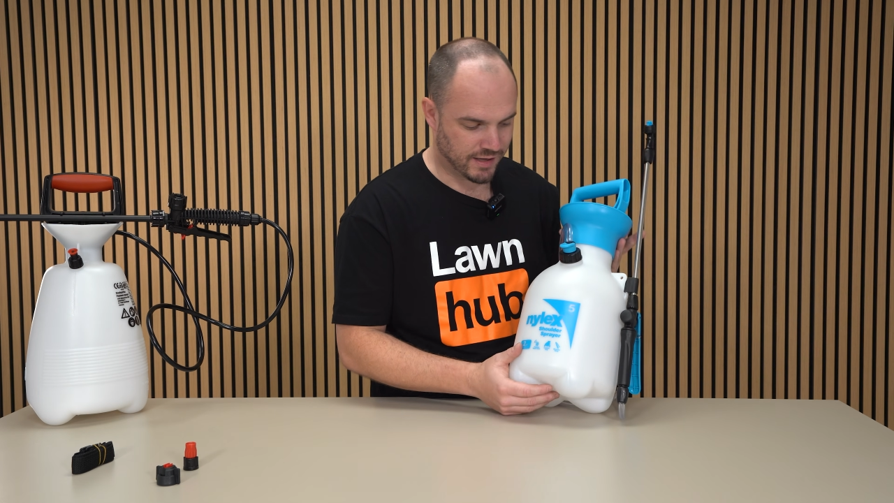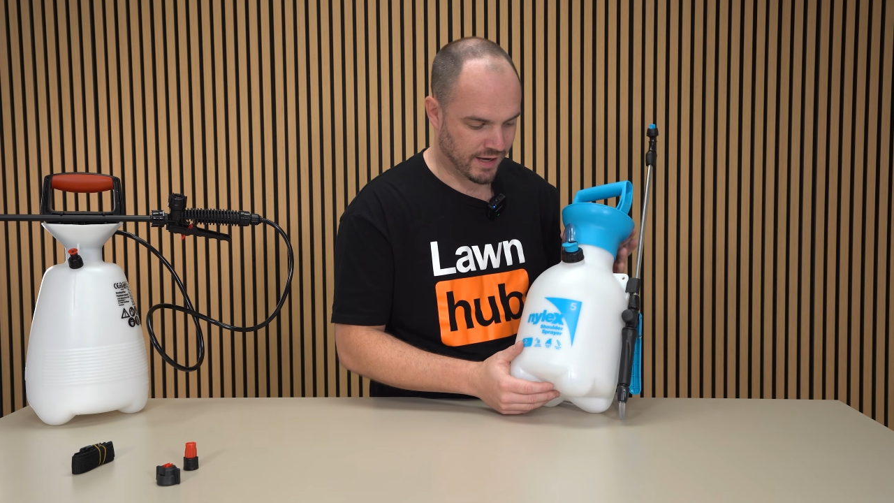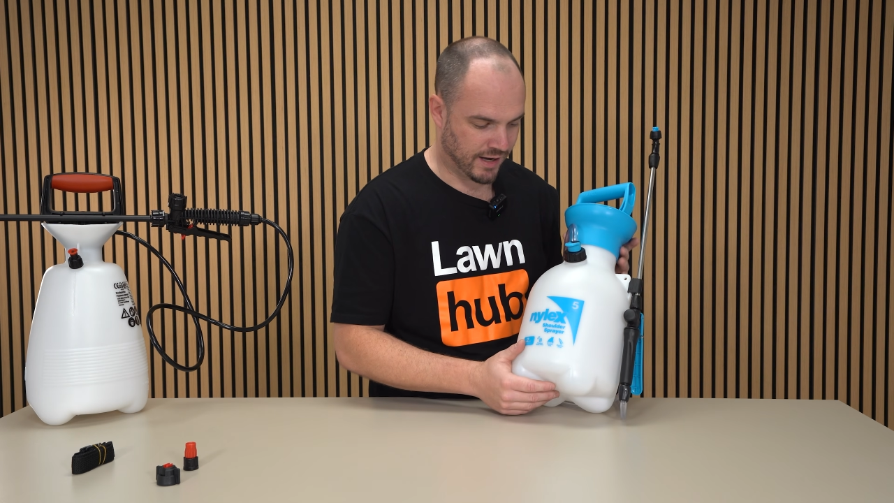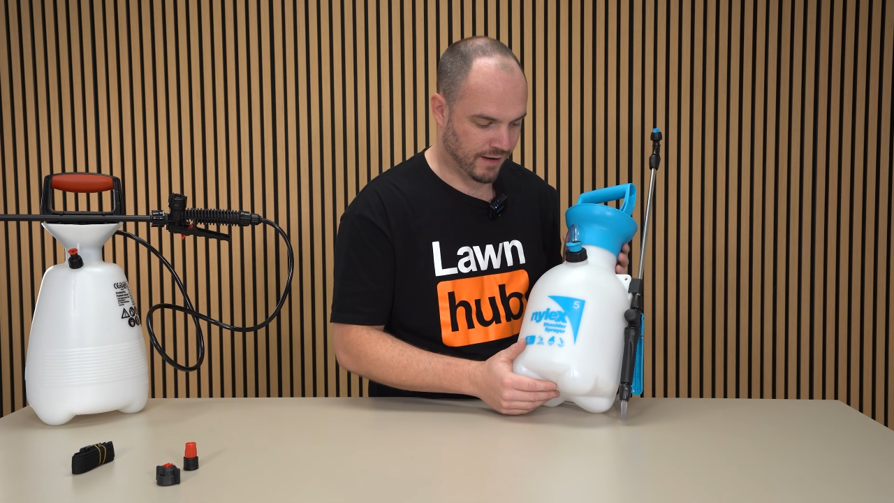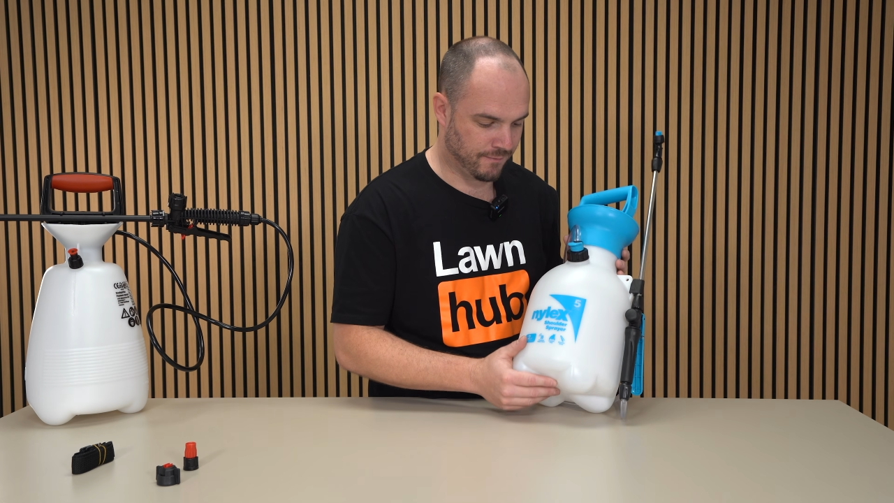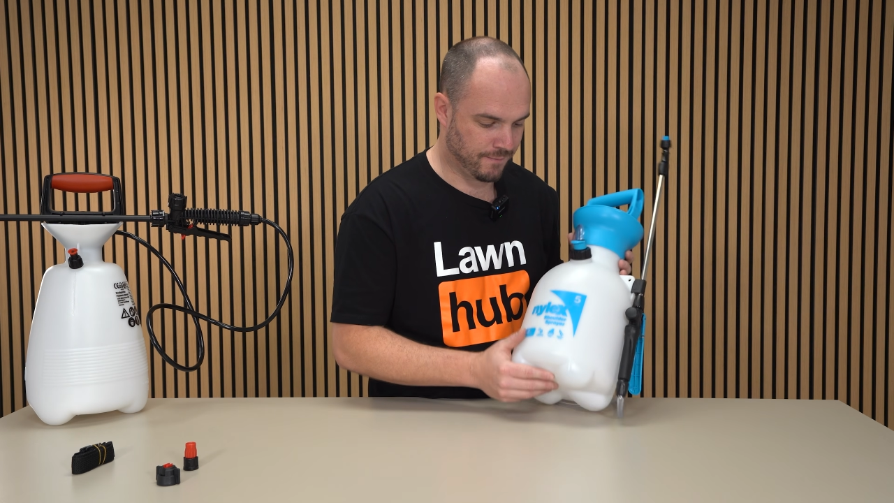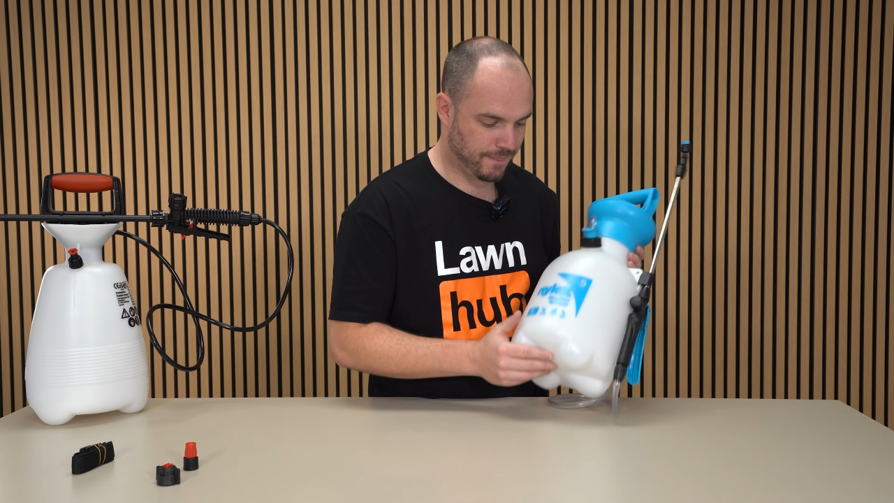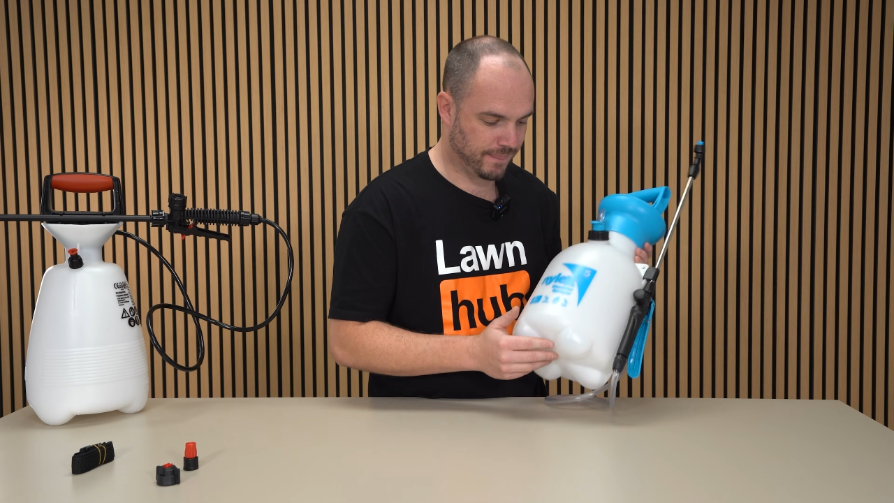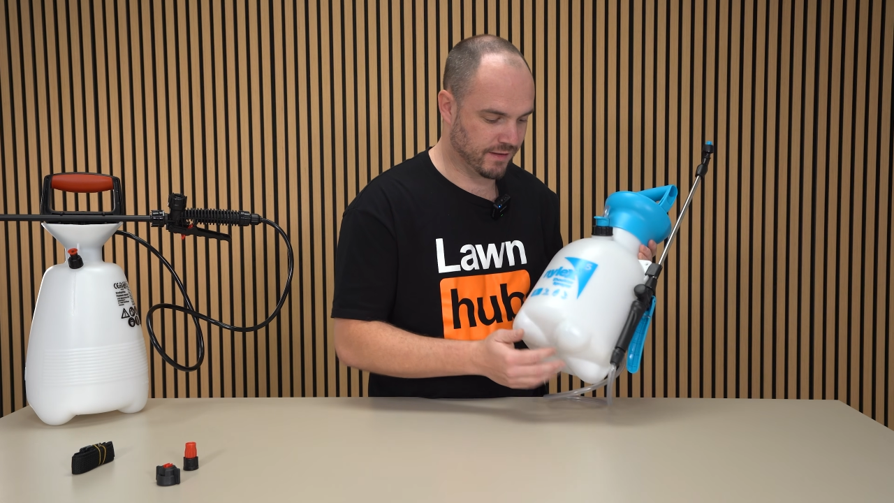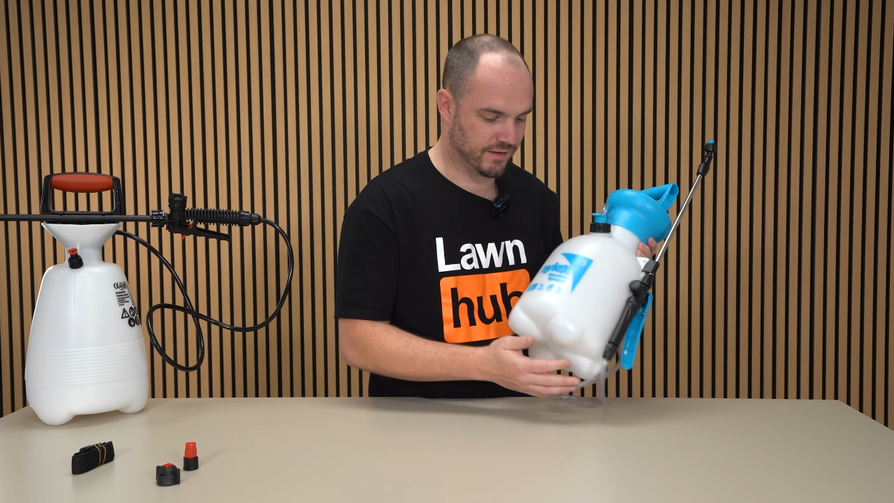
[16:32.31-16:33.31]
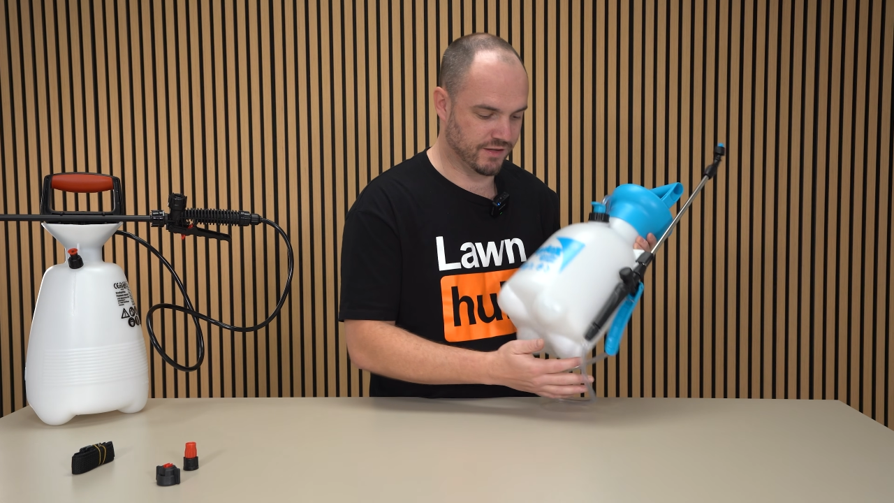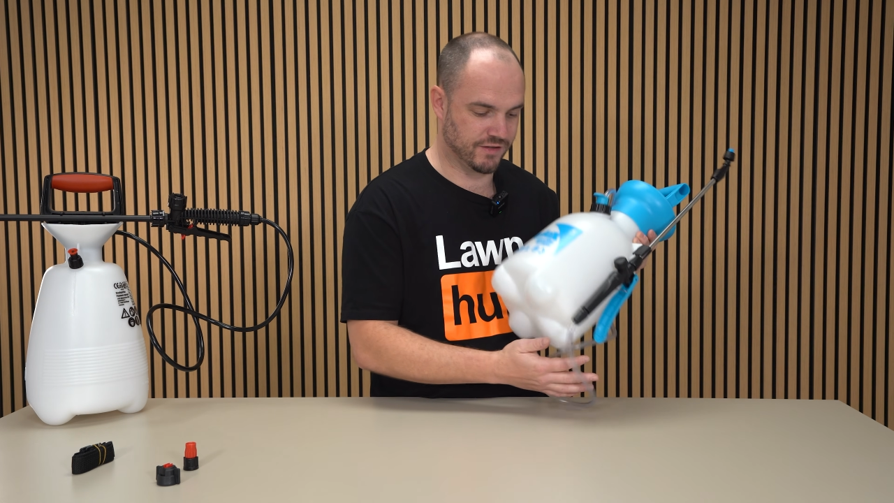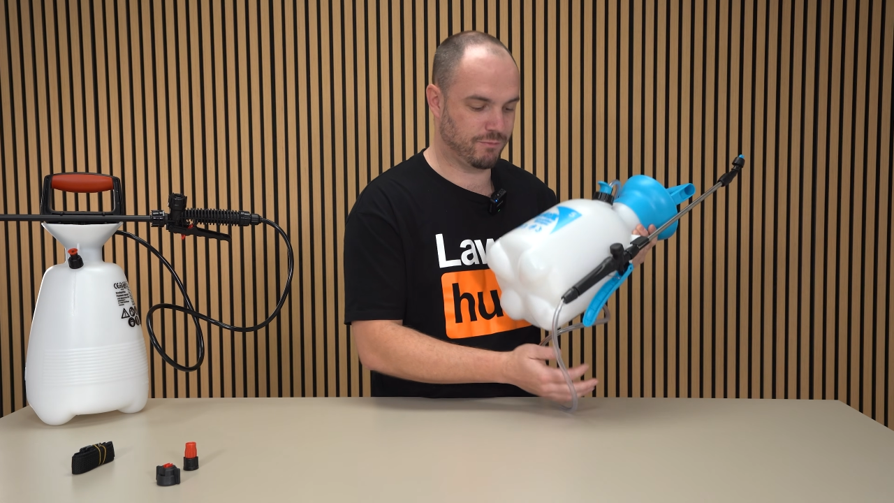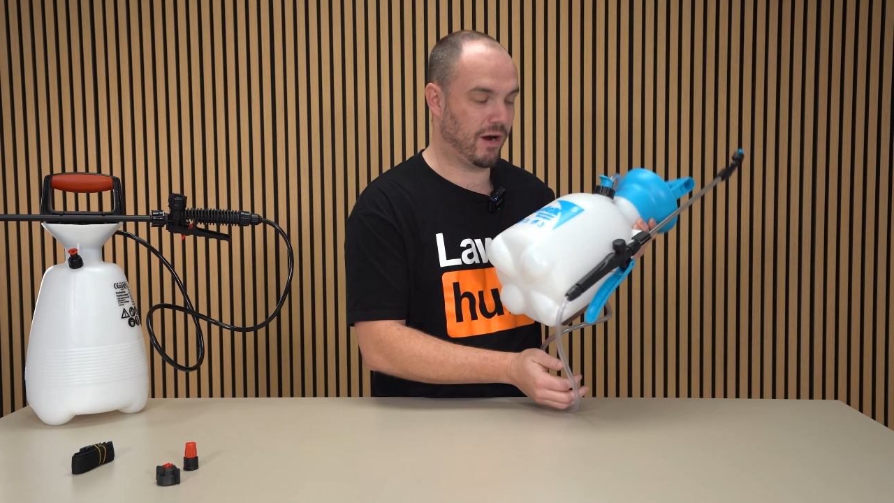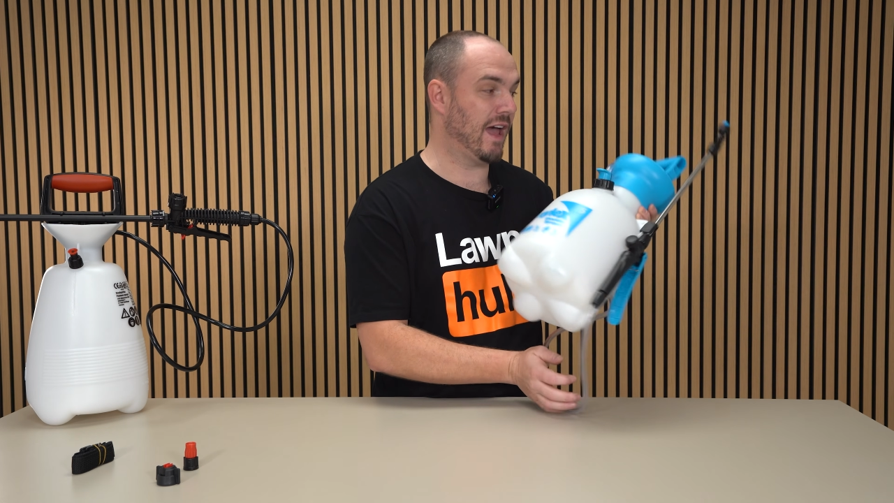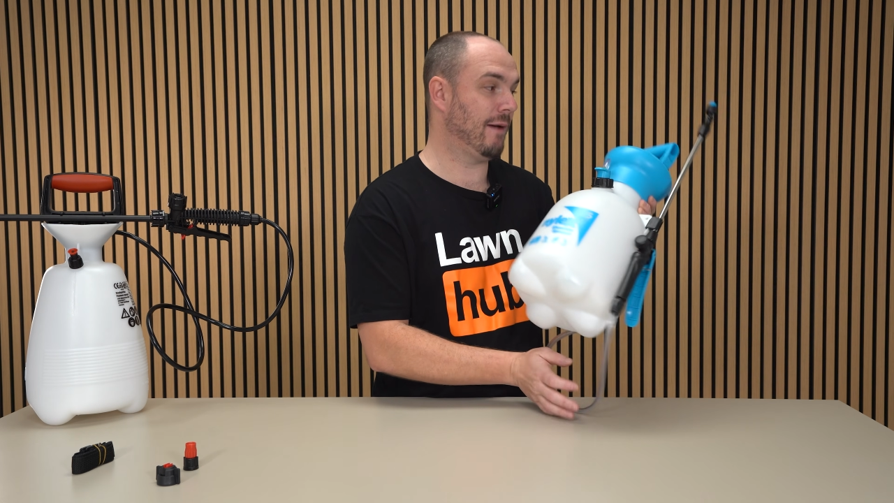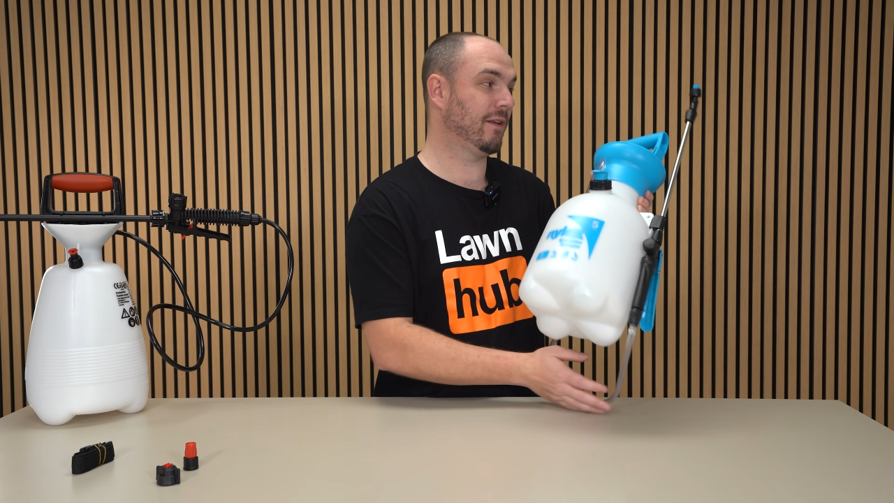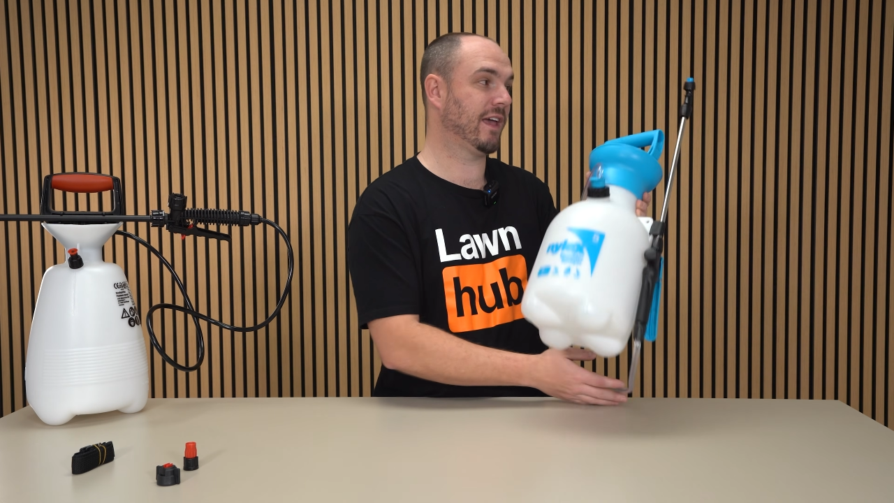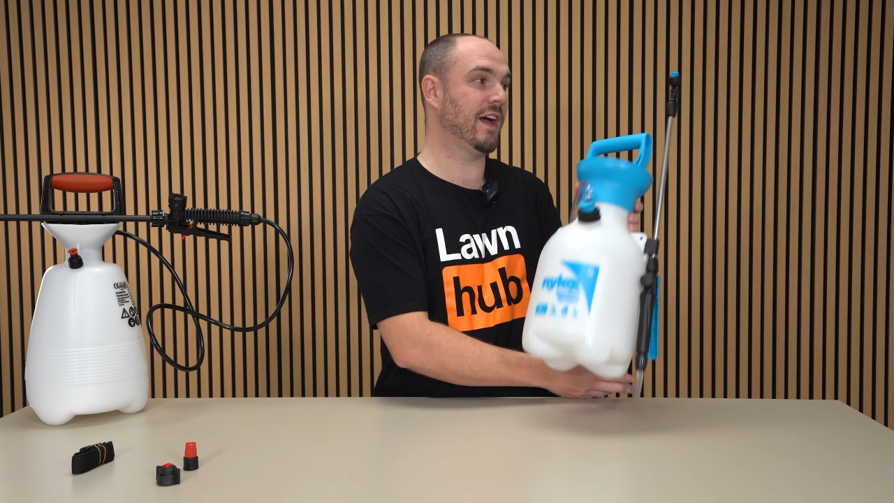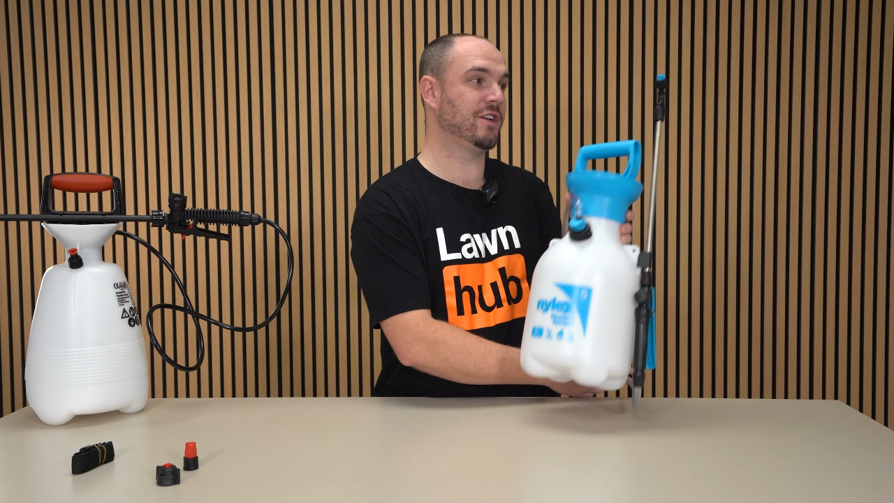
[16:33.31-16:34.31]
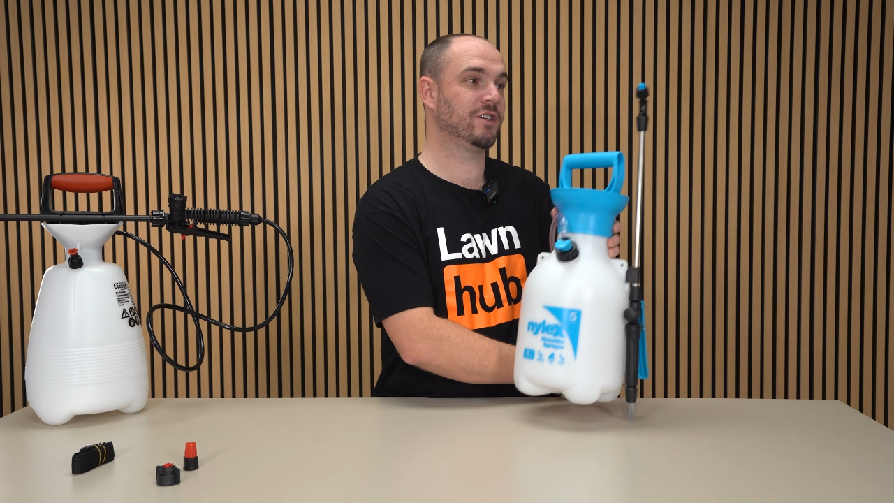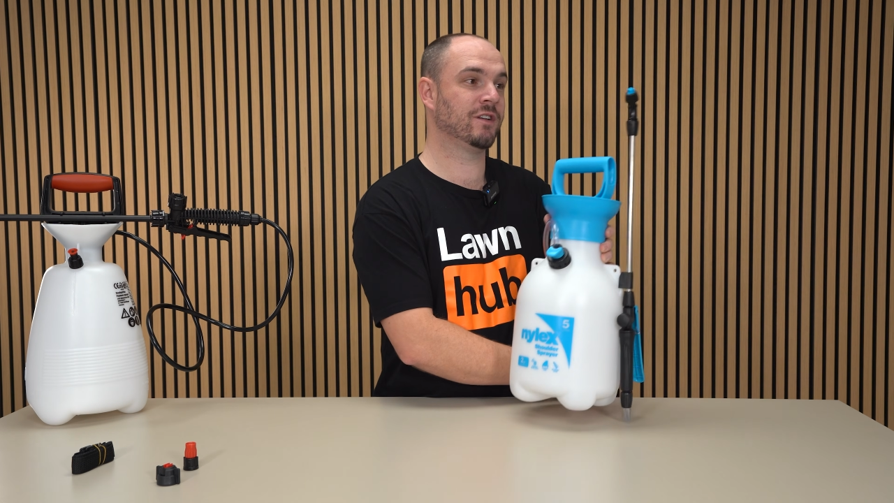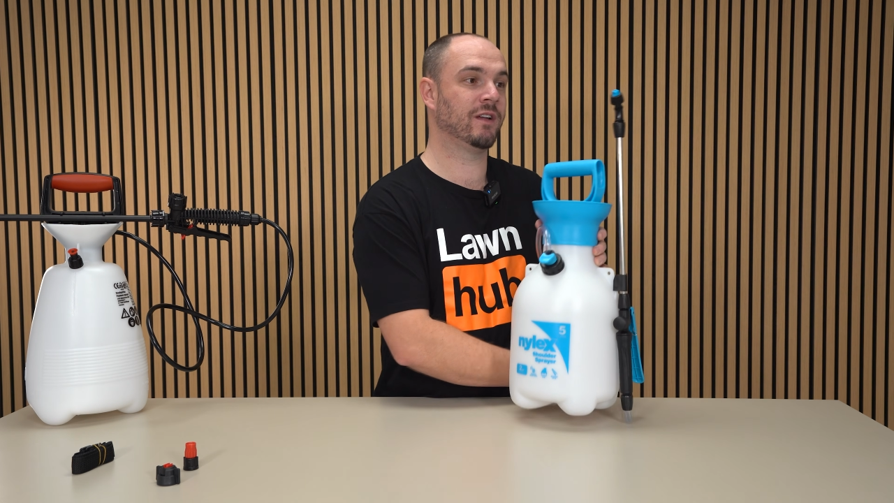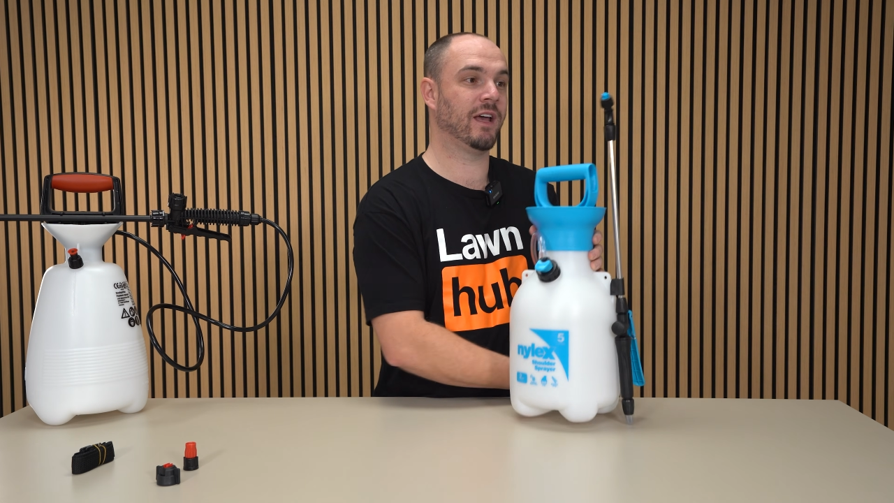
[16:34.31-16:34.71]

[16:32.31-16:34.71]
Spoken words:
The spray application,